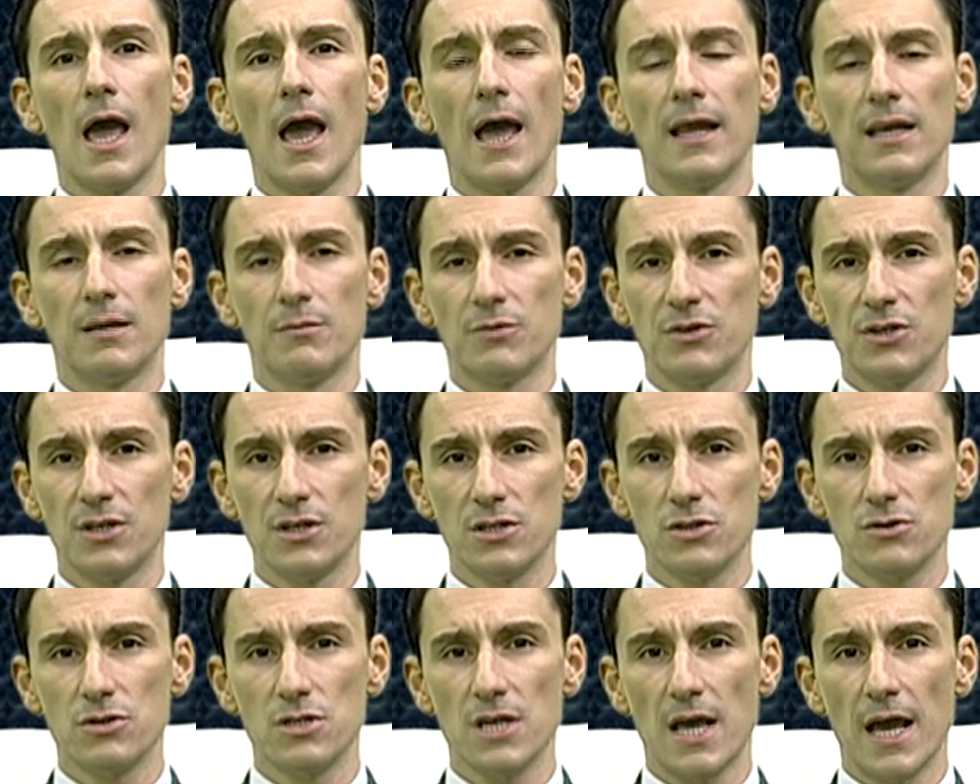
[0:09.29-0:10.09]
and I'm
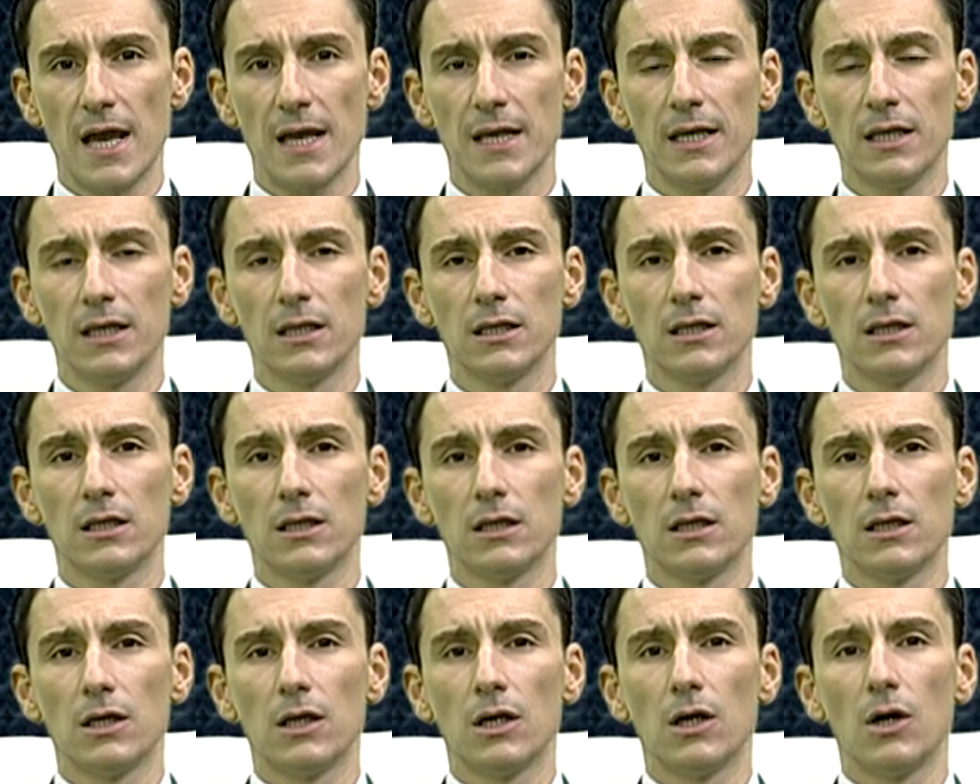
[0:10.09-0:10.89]
here today
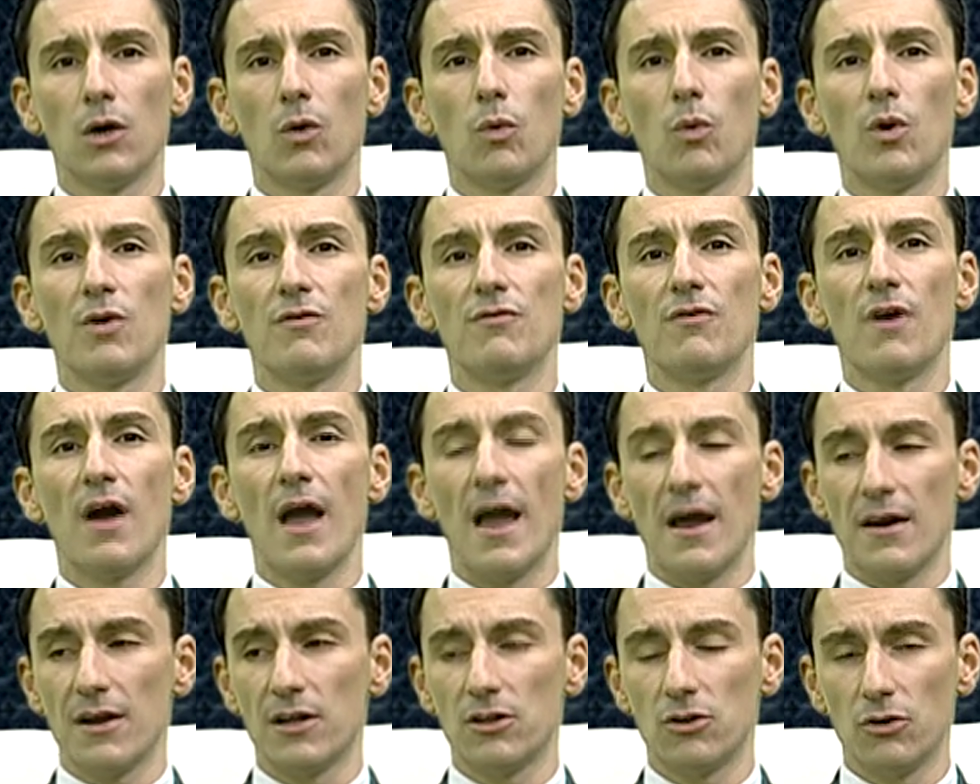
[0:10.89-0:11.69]
with
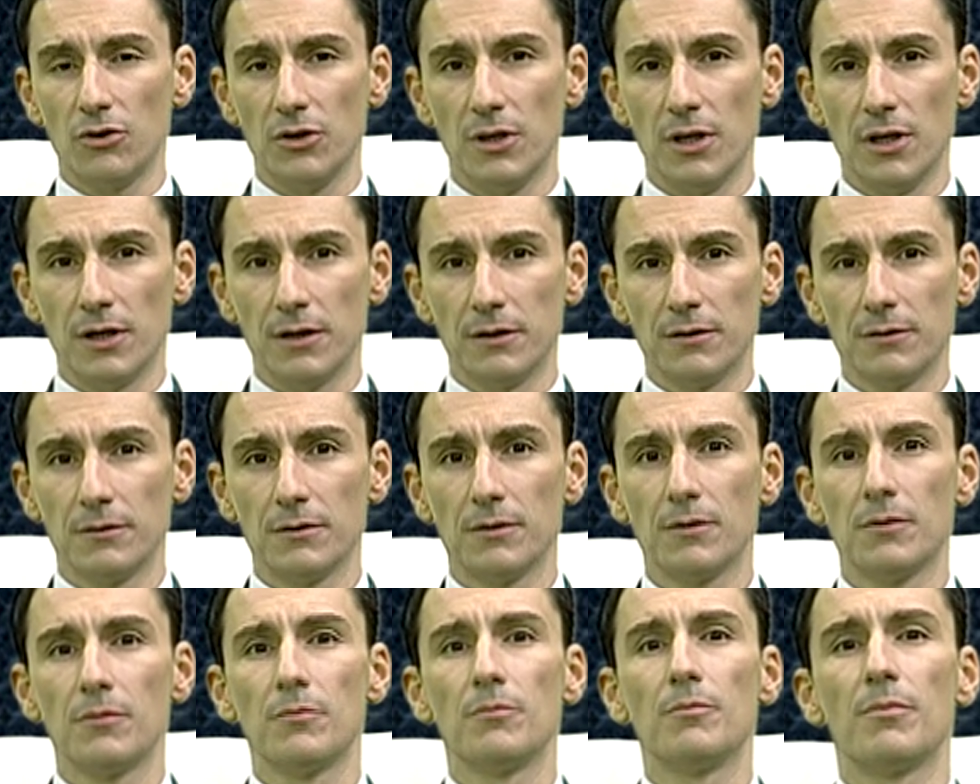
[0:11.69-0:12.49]
Erick Thohir,
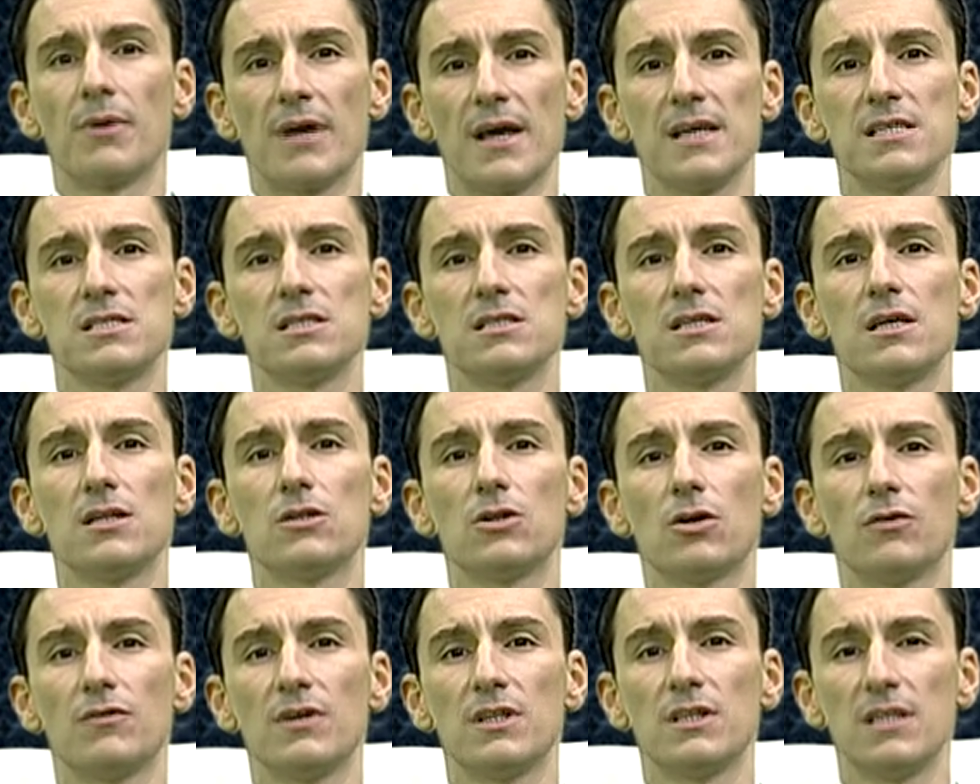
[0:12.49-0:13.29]

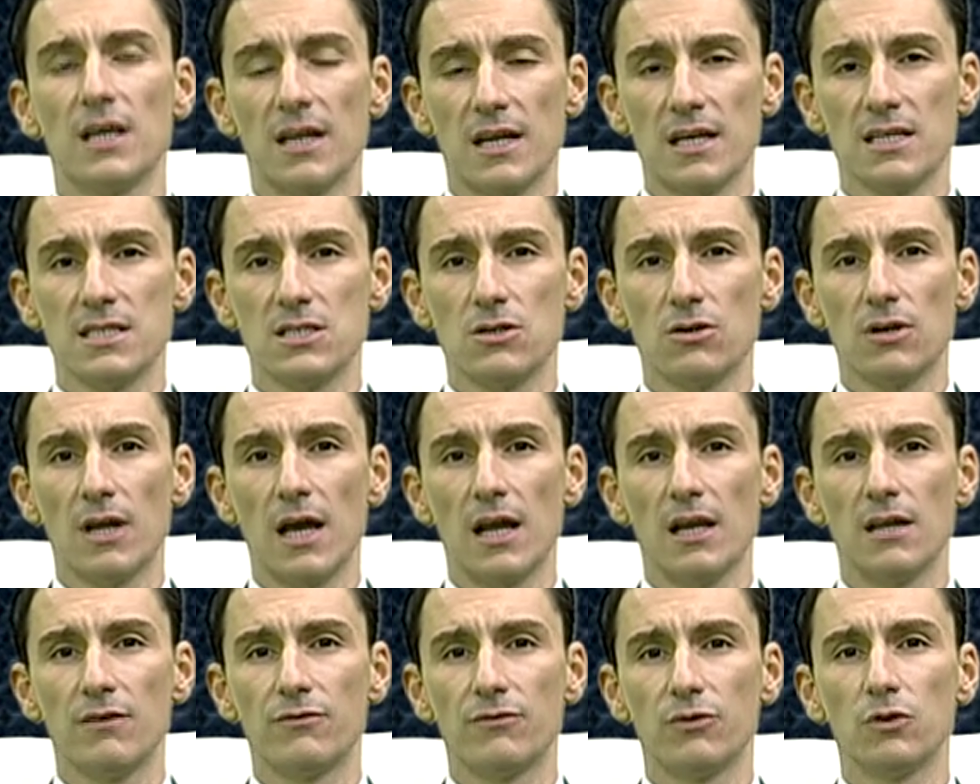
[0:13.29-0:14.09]
President of
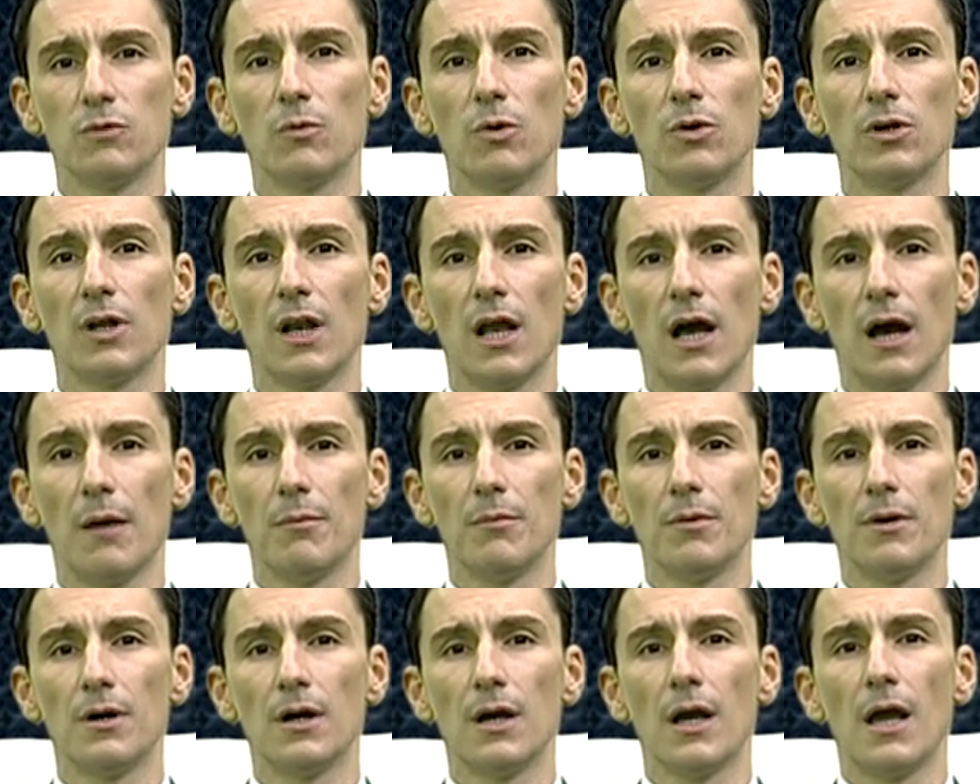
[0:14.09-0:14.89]
Internazionale Football
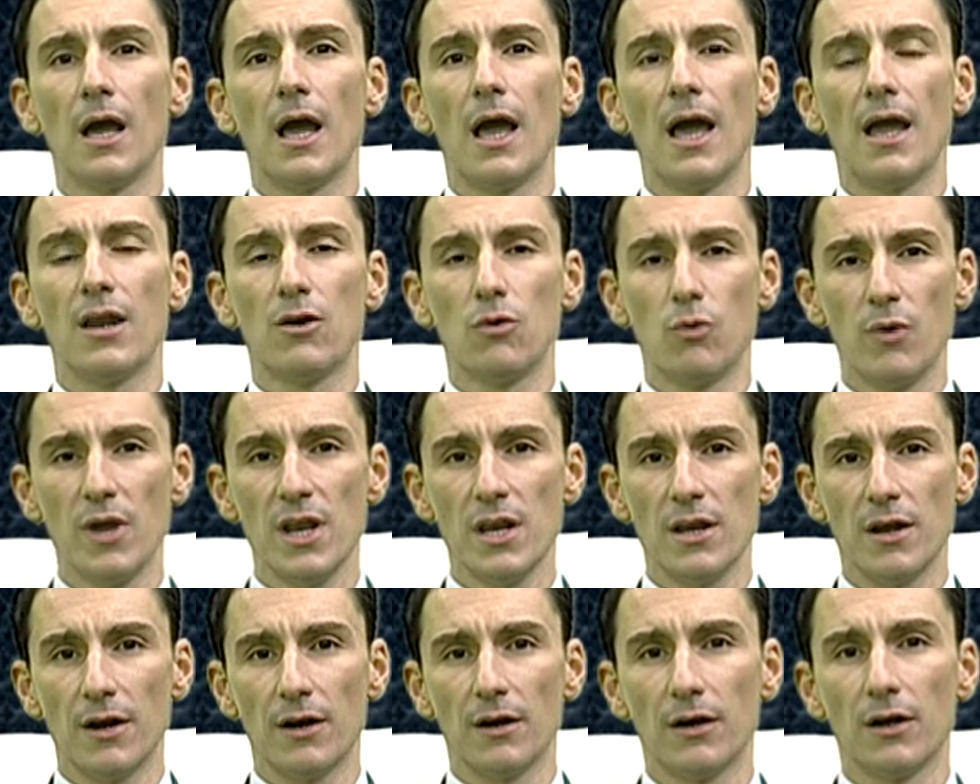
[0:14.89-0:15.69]
Club and
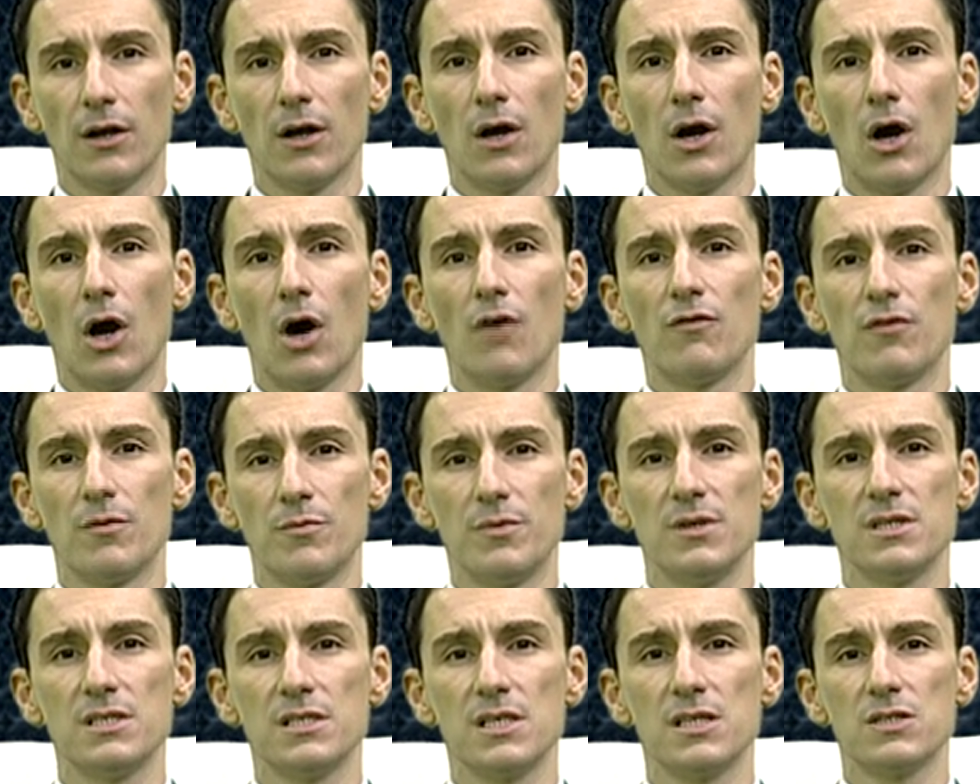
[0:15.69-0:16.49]
winner of a
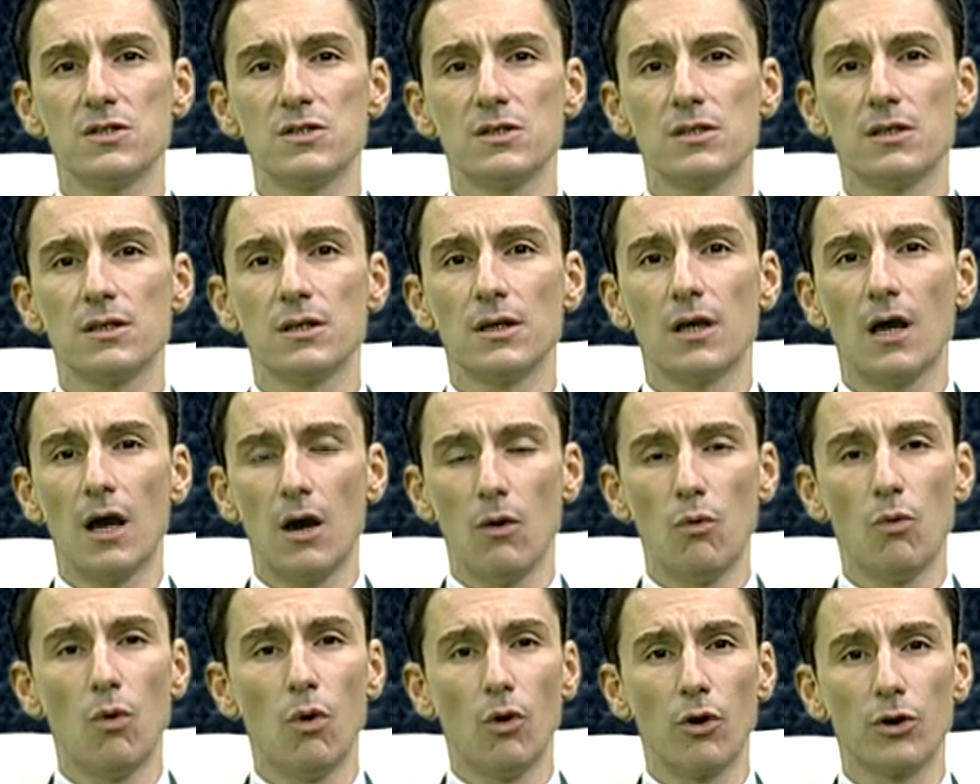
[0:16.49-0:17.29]
Business
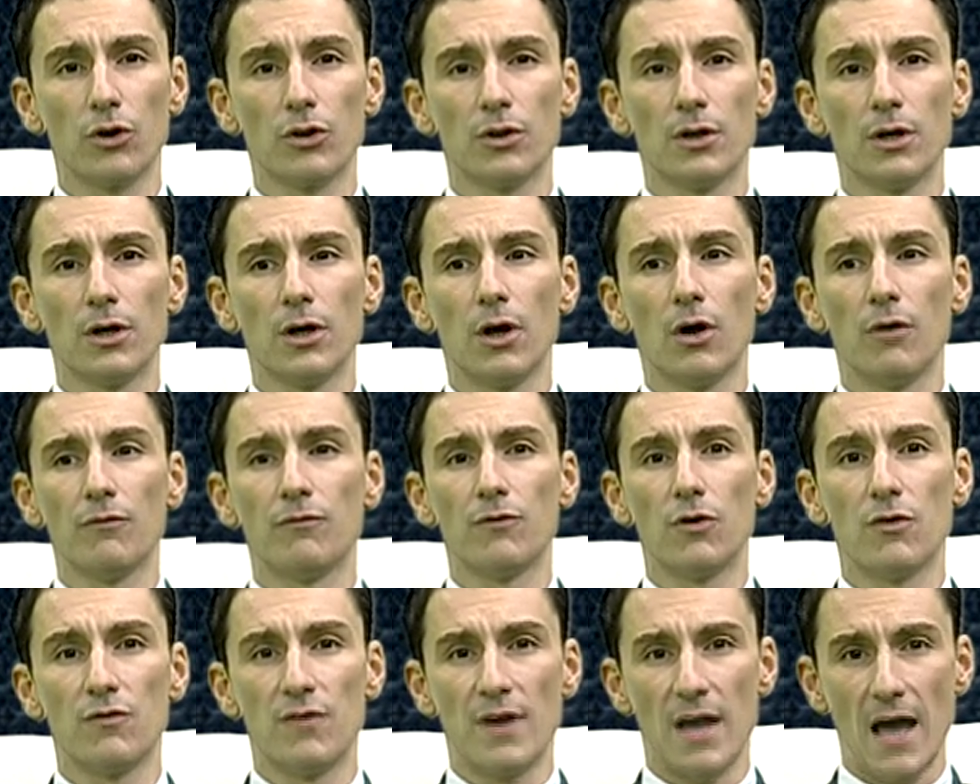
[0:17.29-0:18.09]
Award
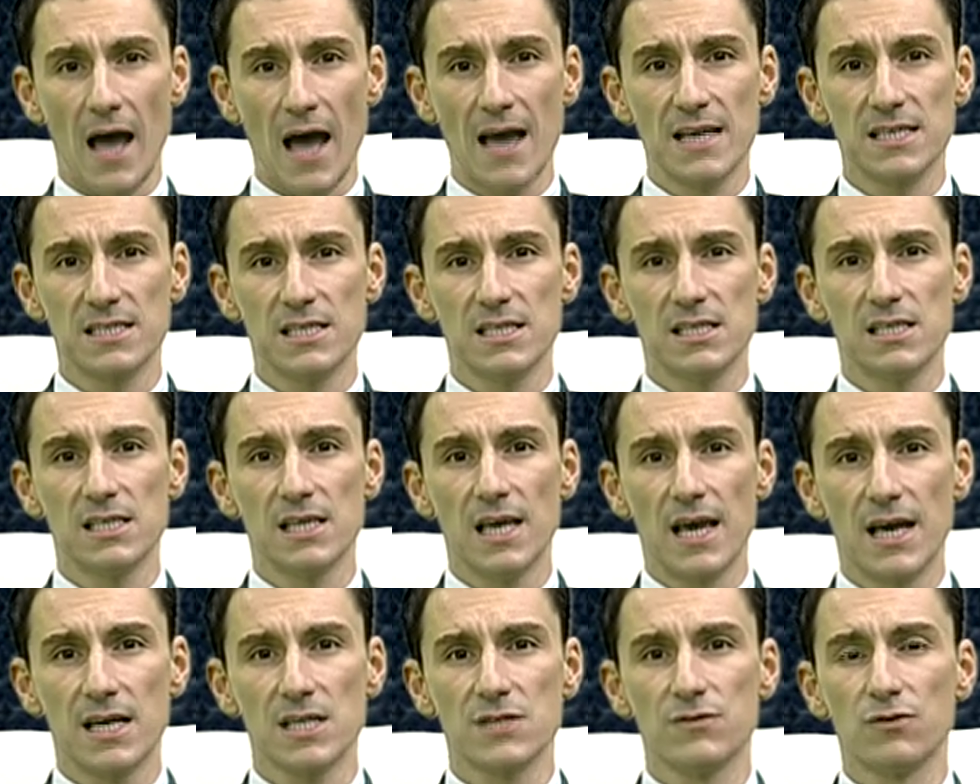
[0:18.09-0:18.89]
for the
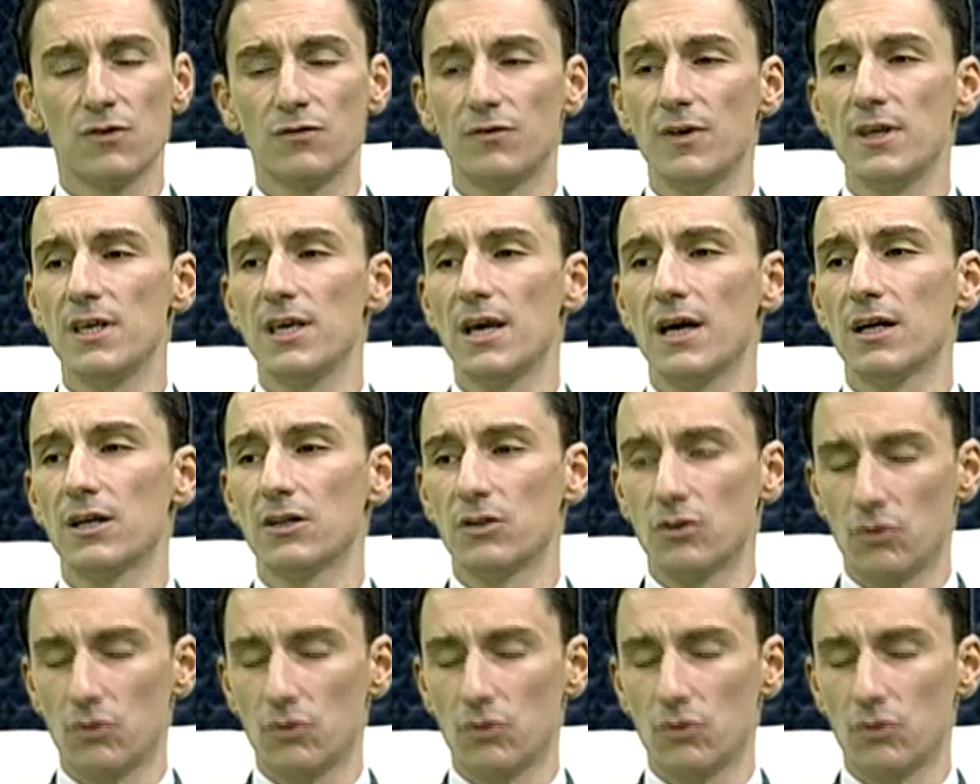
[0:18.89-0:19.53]
ICCS for the year